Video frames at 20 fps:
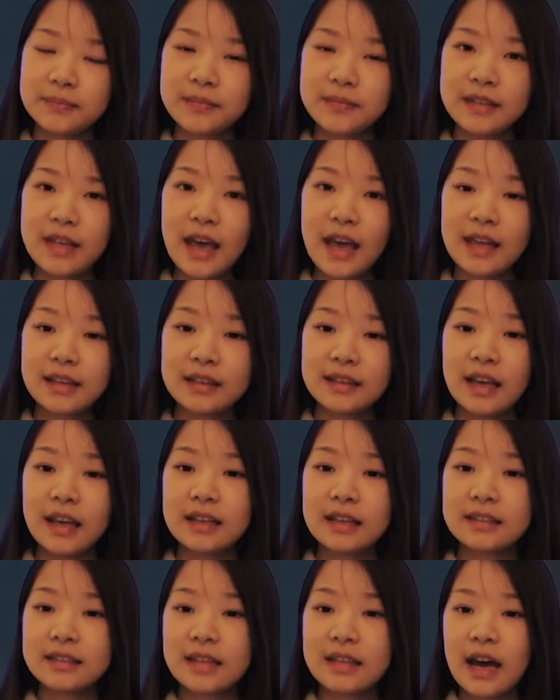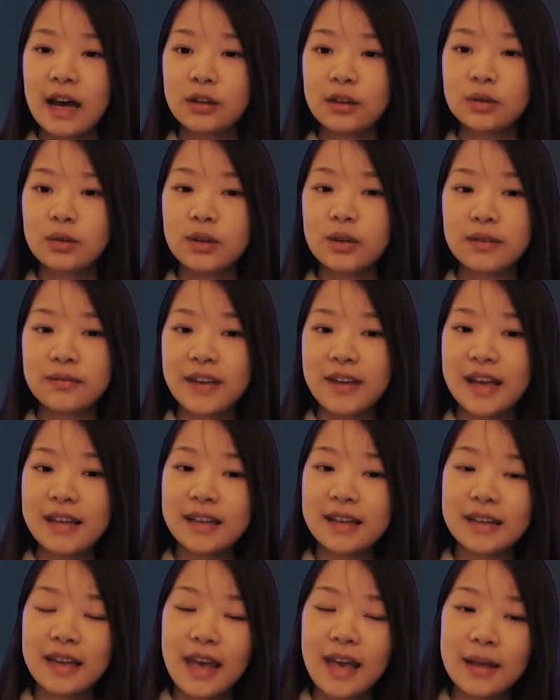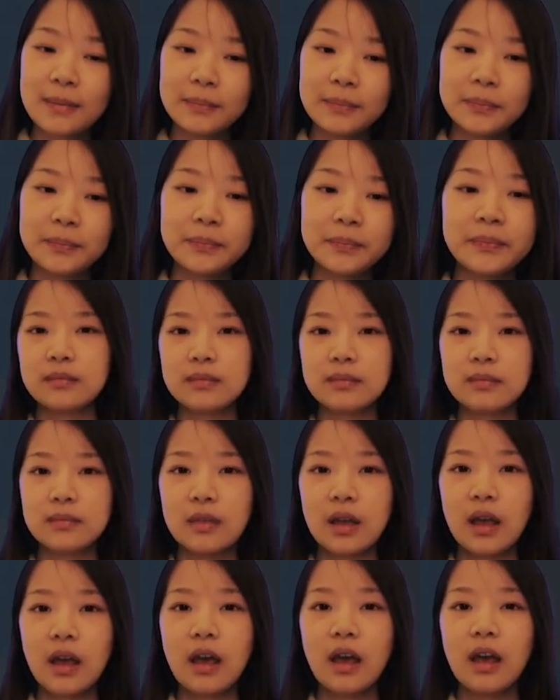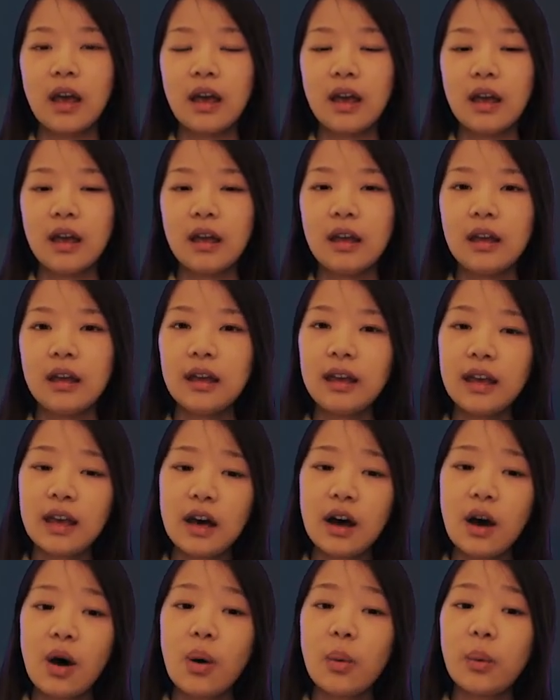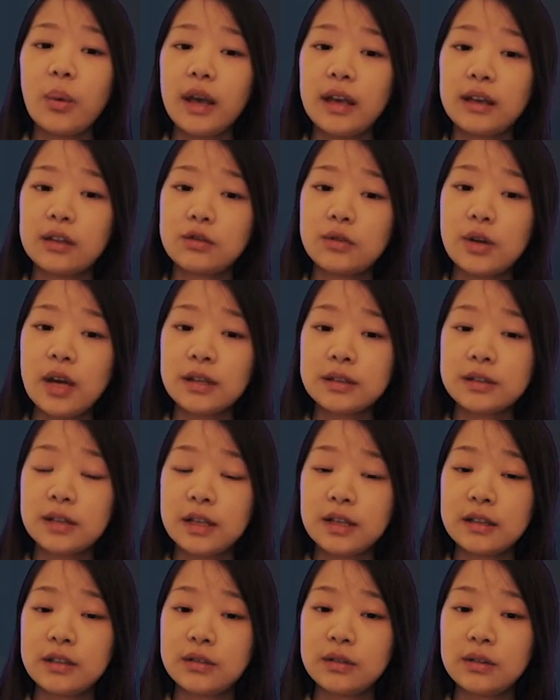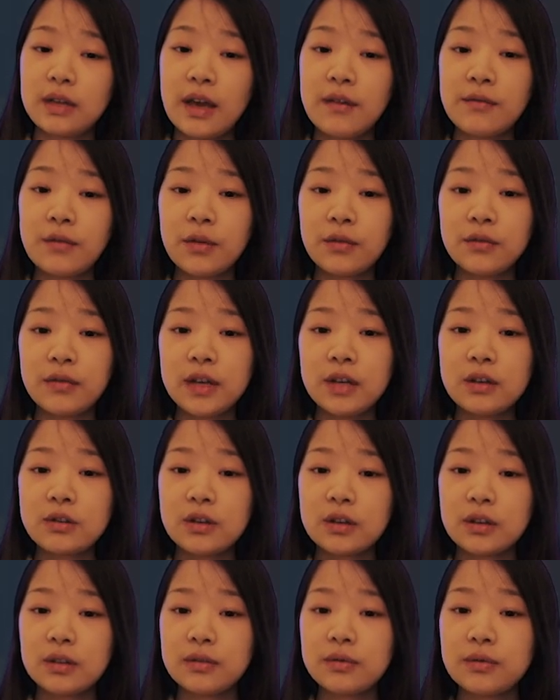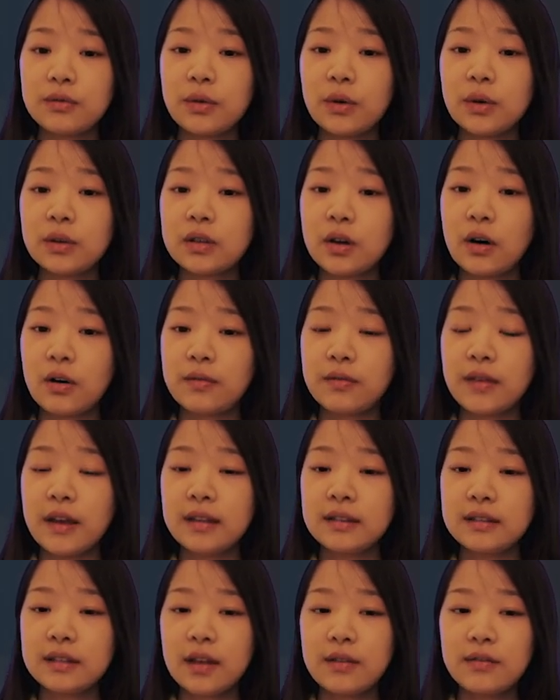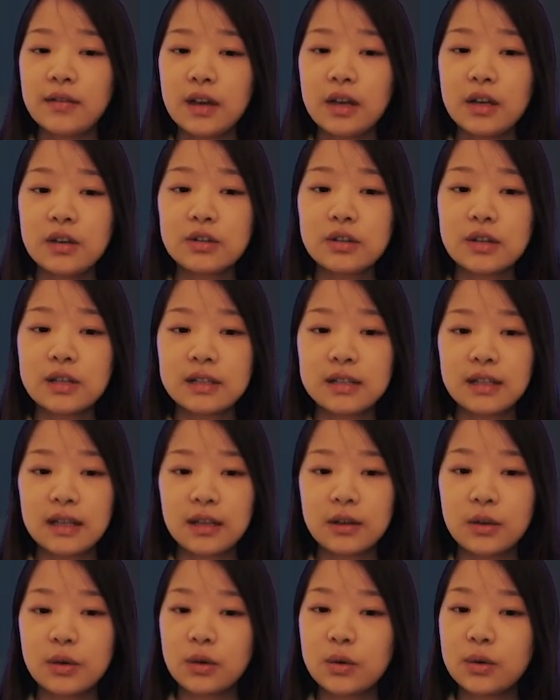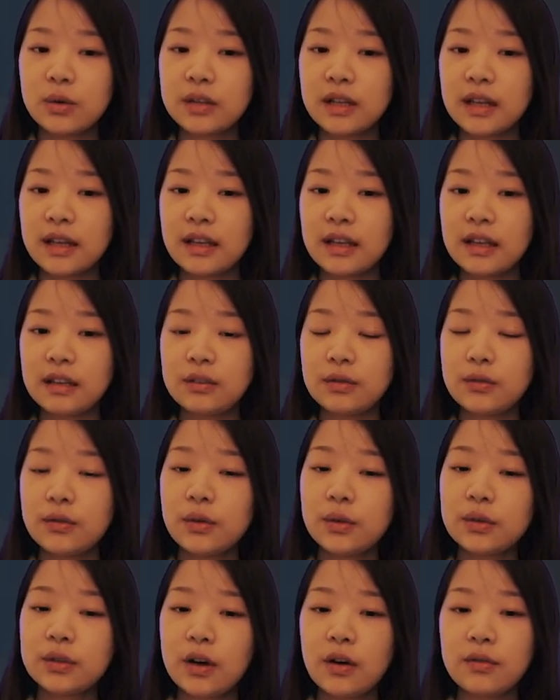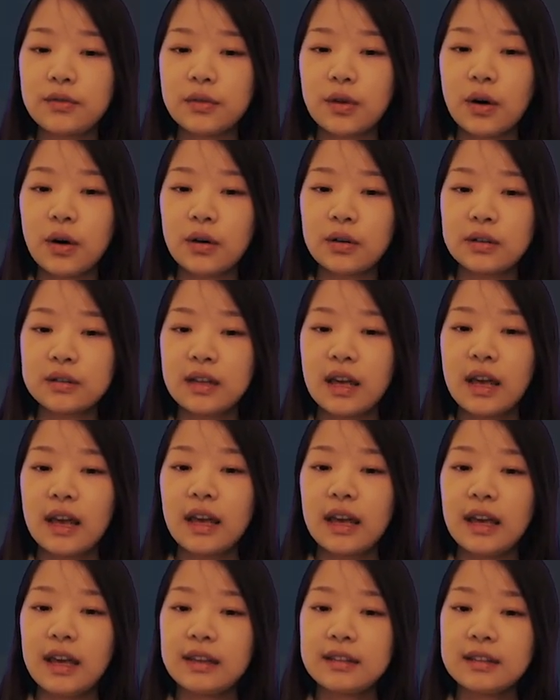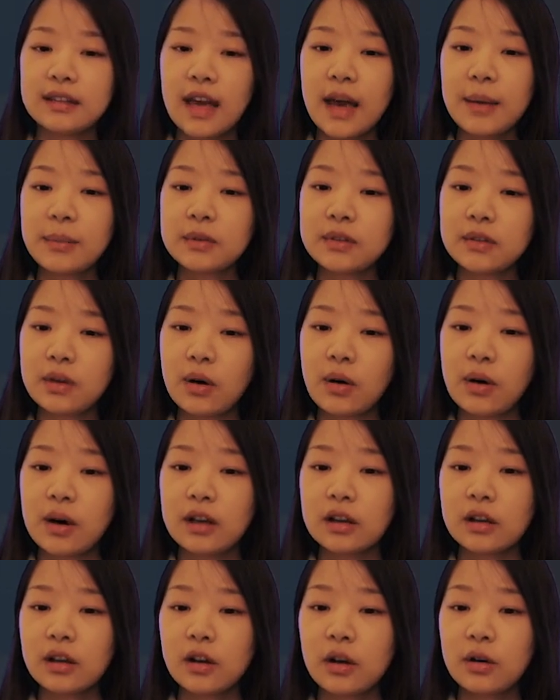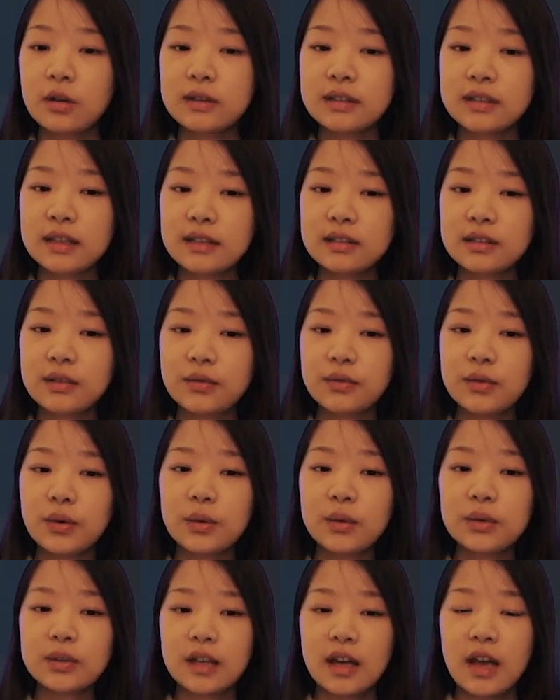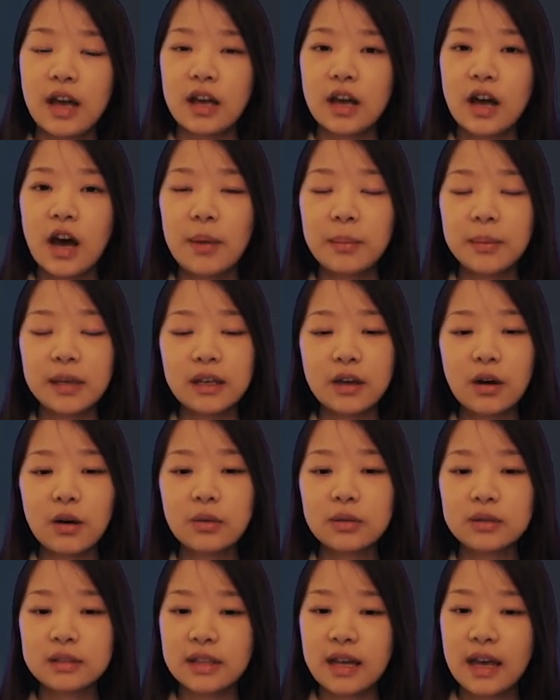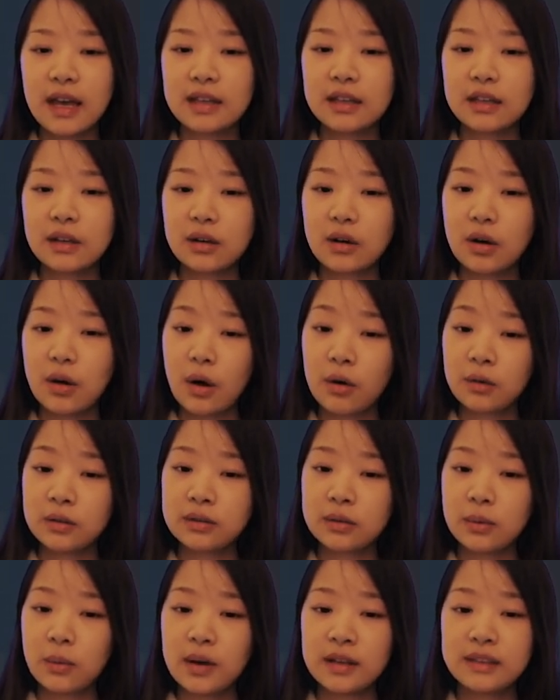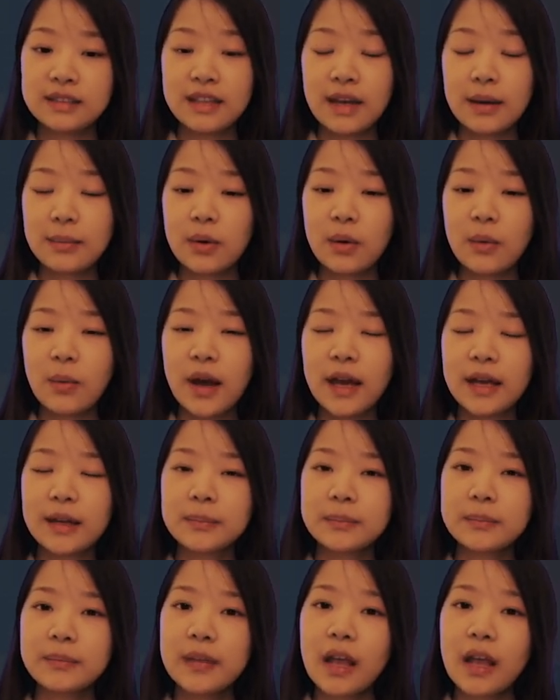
then start to invade again. Here, we extracted several features for the offensive agent, including its food, of course, its capsule, closest food, coming ghost, and ghost 1 step away.